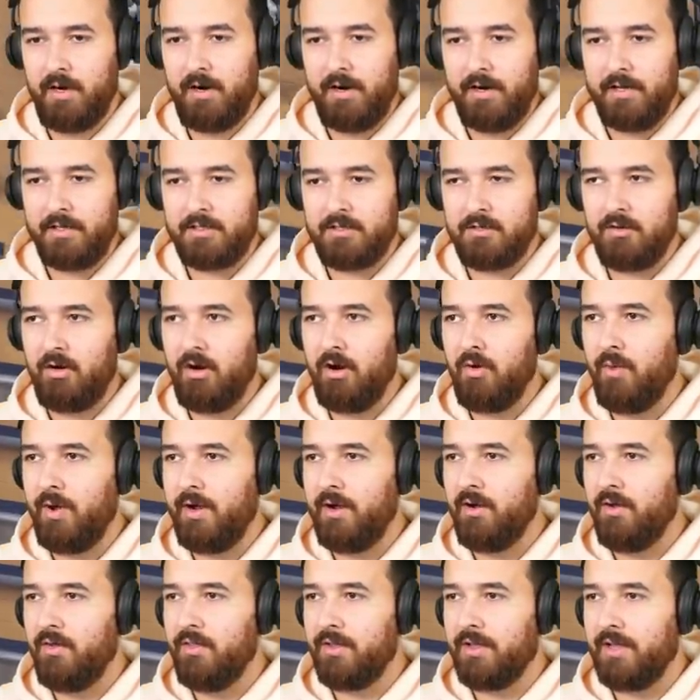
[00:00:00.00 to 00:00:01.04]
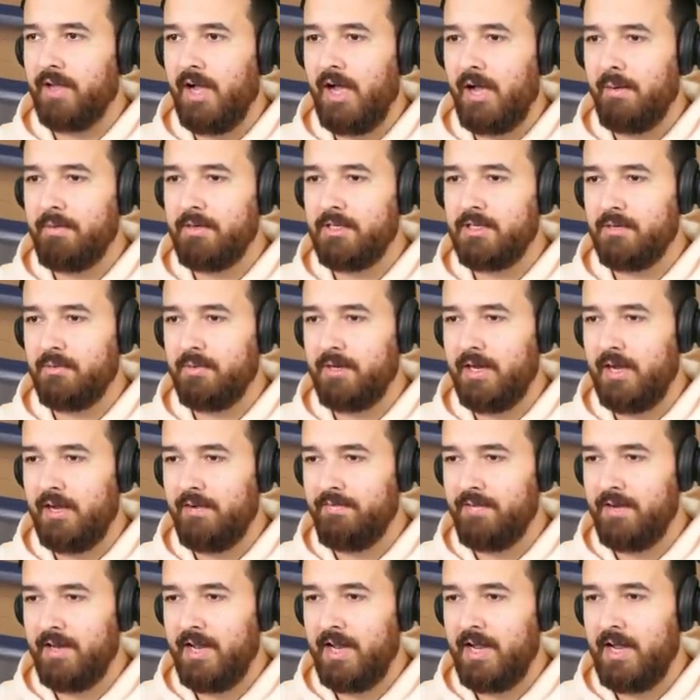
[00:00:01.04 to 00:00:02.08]
All right, let's throw away all the garbage that we
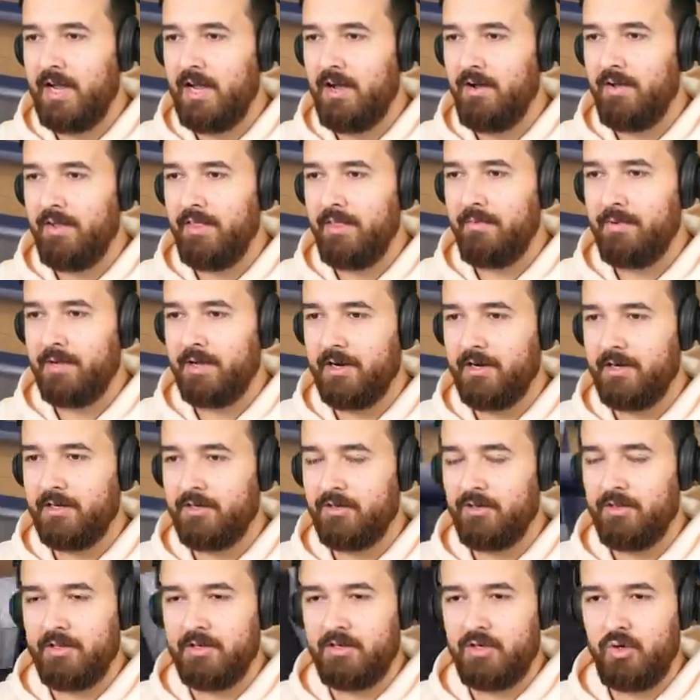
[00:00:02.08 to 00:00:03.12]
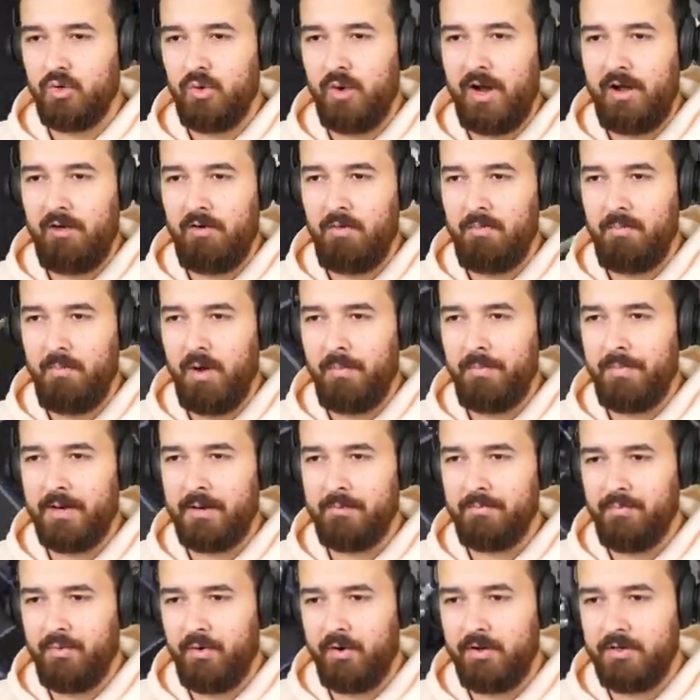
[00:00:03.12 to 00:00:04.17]
have now. And then we're going to do the two hour
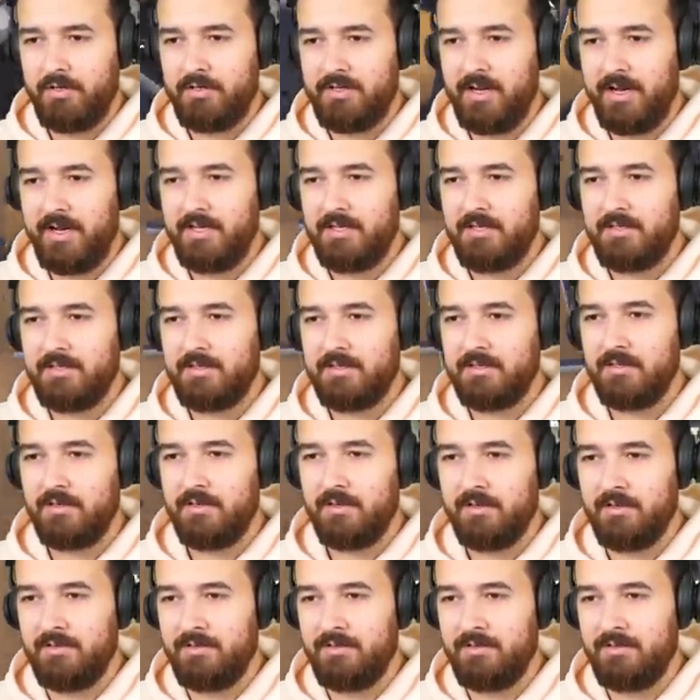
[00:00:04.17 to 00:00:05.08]
mopping process.